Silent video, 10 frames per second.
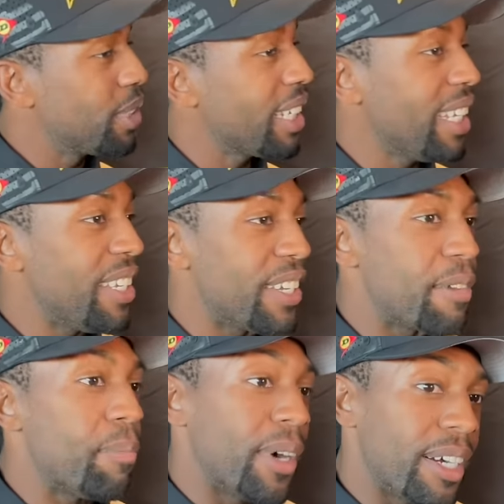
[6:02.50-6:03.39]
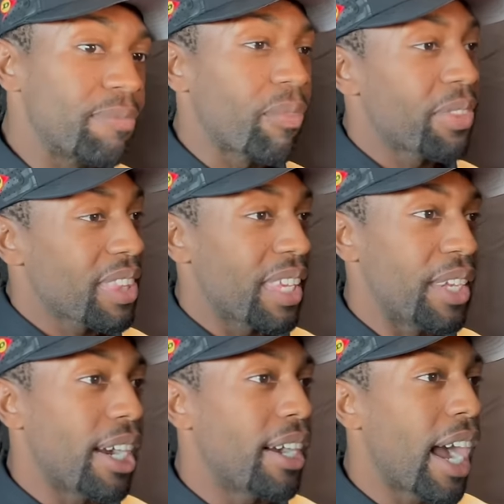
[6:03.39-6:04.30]
that he did, but you
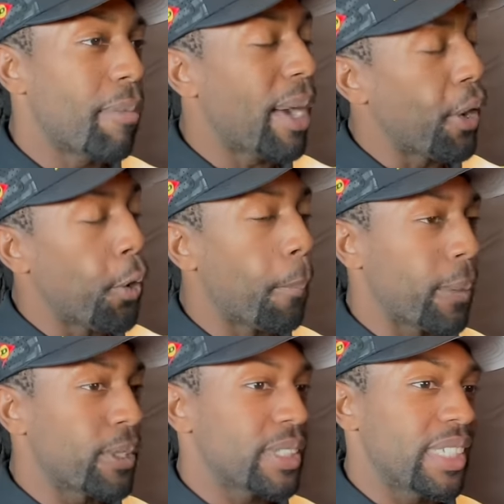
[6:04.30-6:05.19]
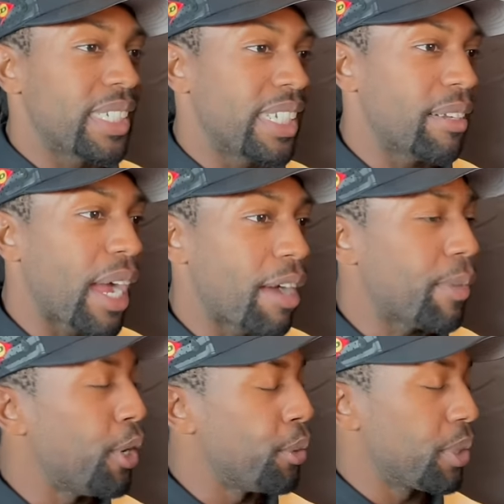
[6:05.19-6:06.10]
know, I'm my own person and I have
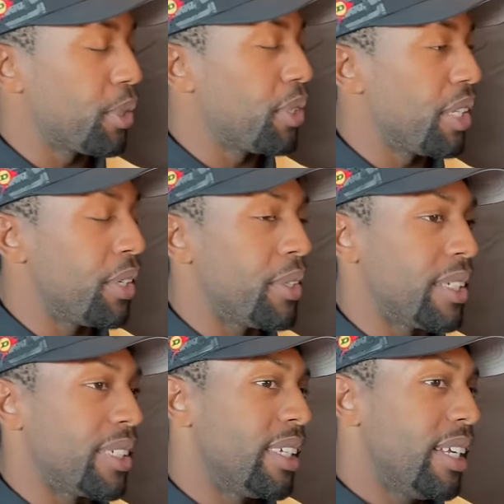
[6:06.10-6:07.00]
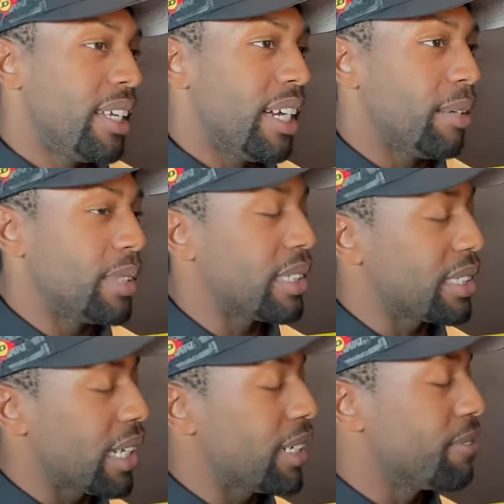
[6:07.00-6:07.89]
my own little deal, and I'm just
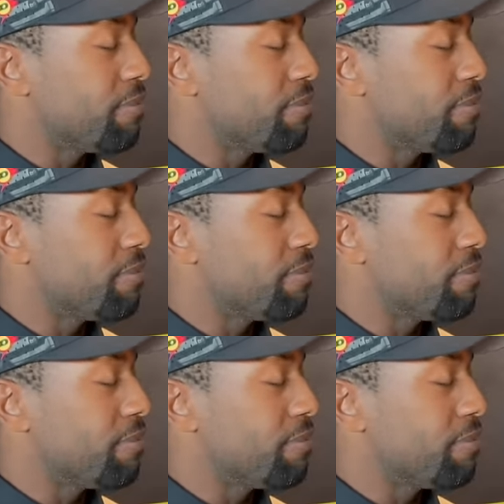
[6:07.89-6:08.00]
excited.